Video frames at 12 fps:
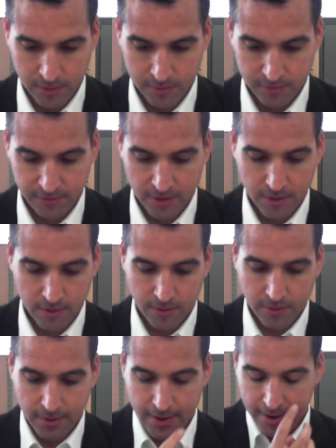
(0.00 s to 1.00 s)
so
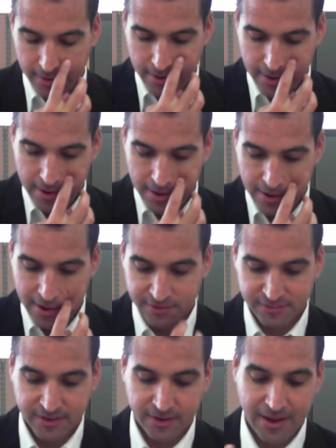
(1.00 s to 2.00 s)
I, I
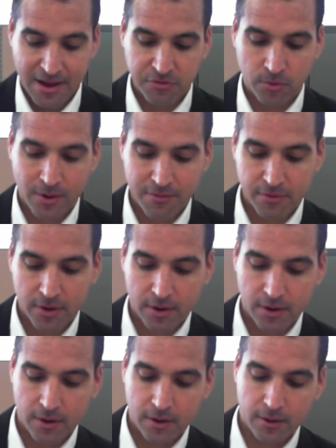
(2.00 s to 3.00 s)
said, Have you
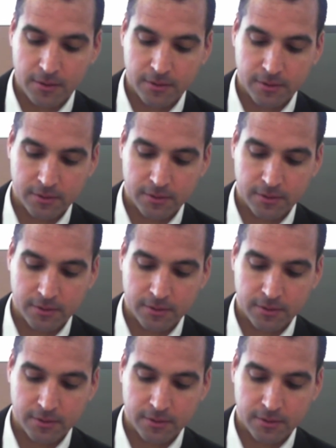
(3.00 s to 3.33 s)
ever